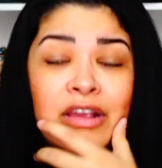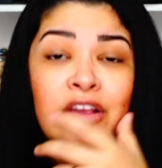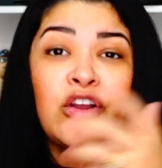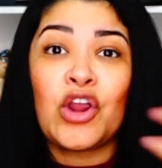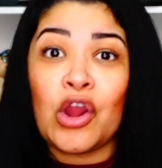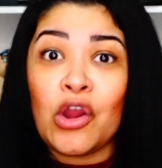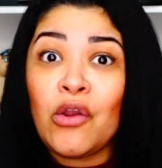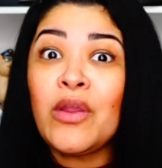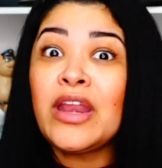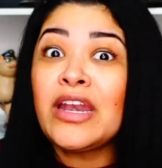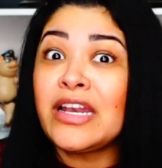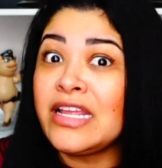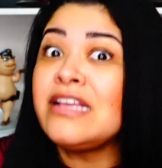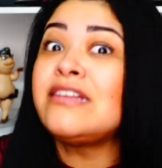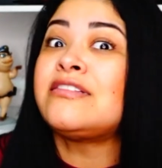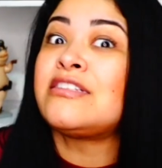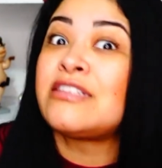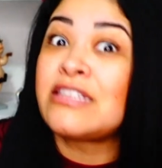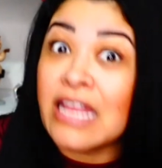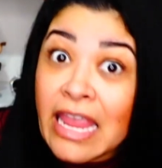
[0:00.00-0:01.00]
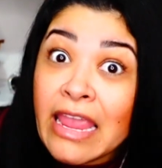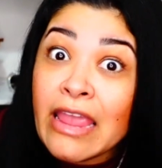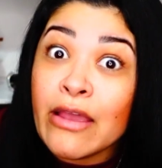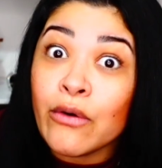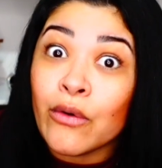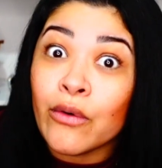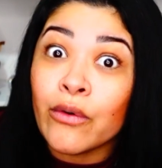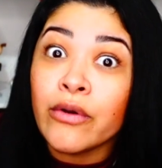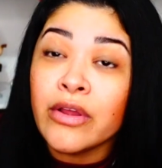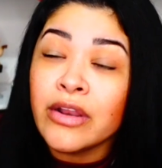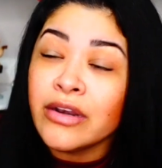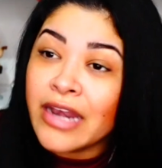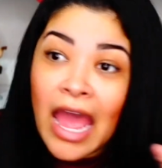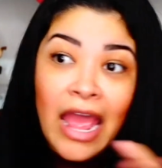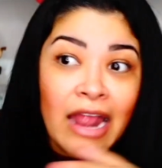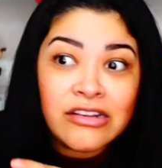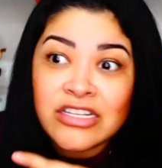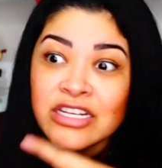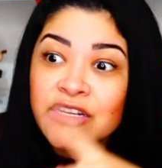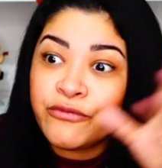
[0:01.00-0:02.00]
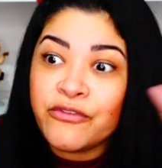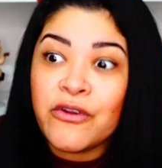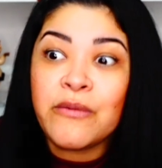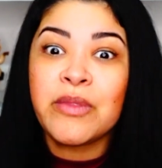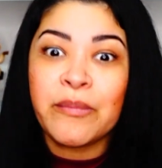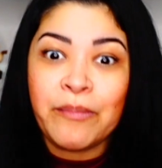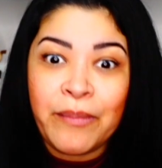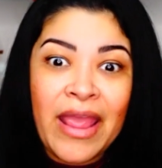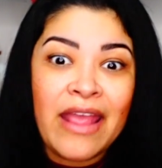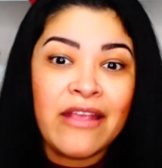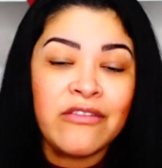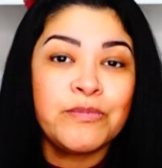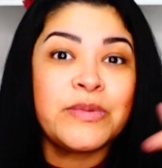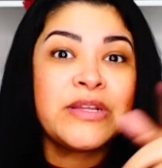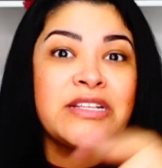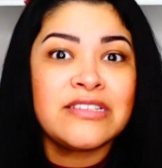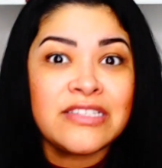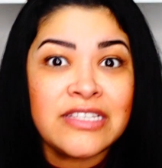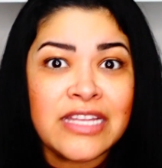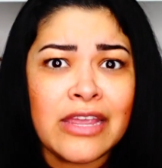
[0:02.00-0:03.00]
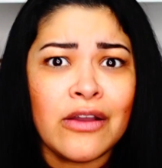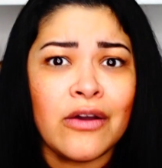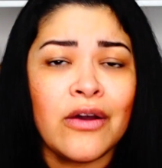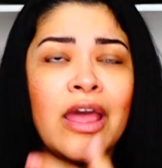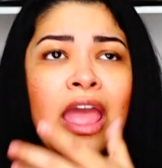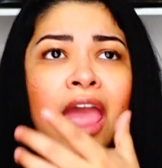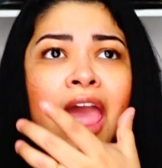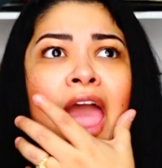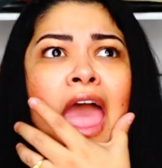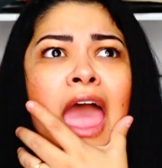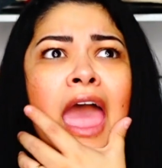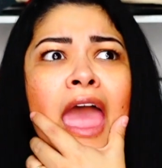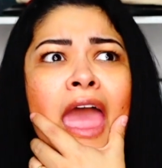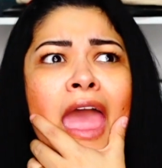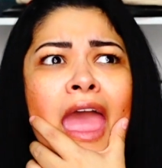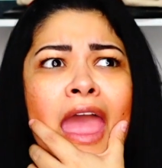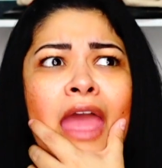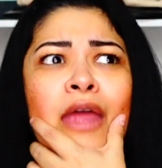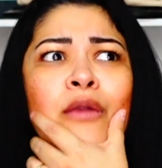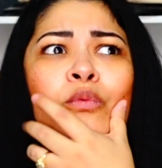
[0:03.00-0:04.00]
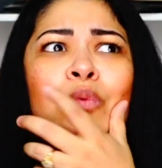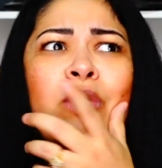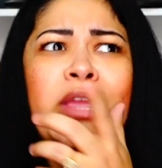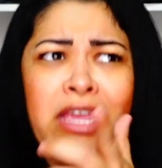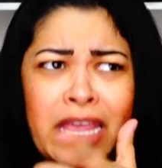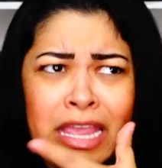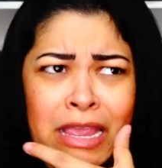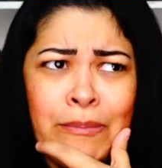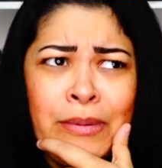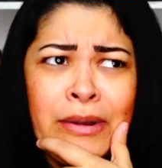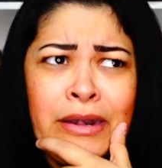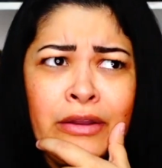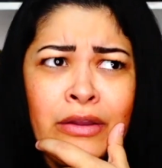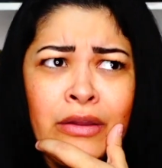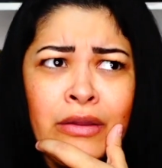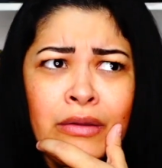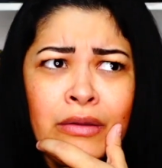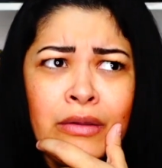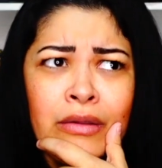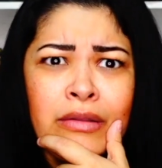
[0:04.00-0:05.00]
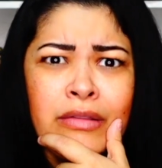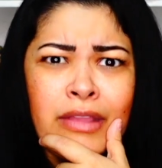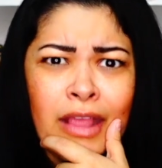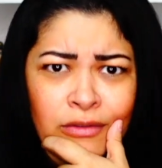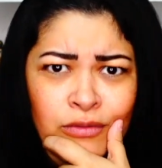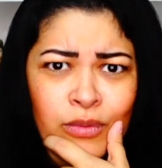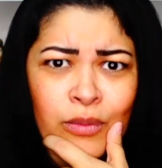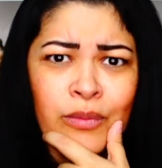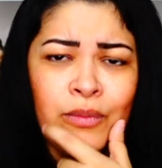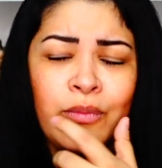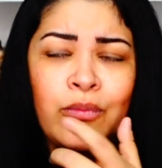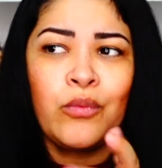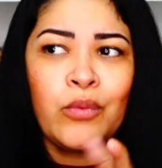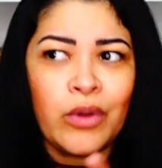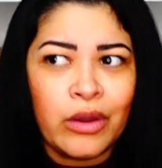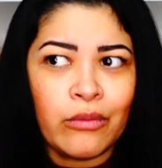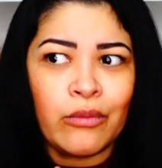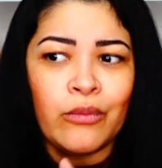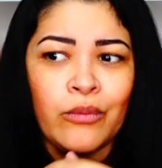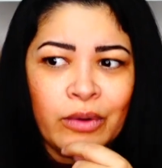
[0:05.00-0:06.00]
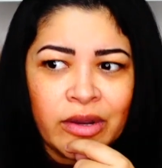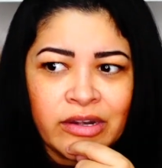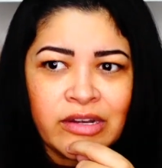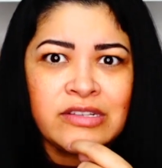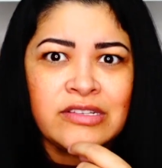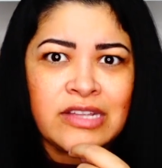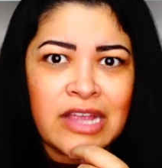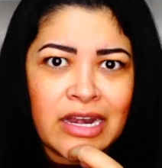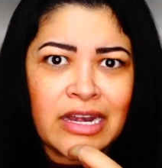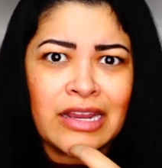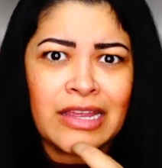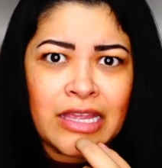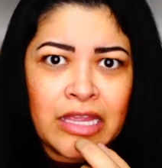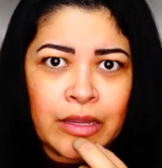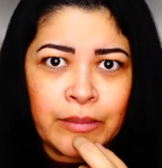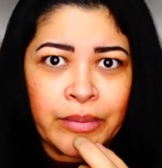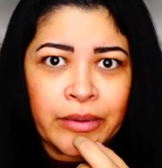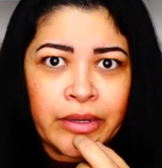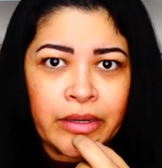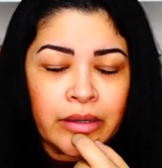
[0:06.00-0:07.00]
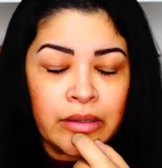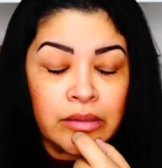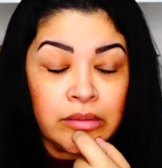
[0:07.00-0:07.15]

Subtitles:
Currently still, not just from the past, but still. And we keeping her? That's what we're deciding to keep her.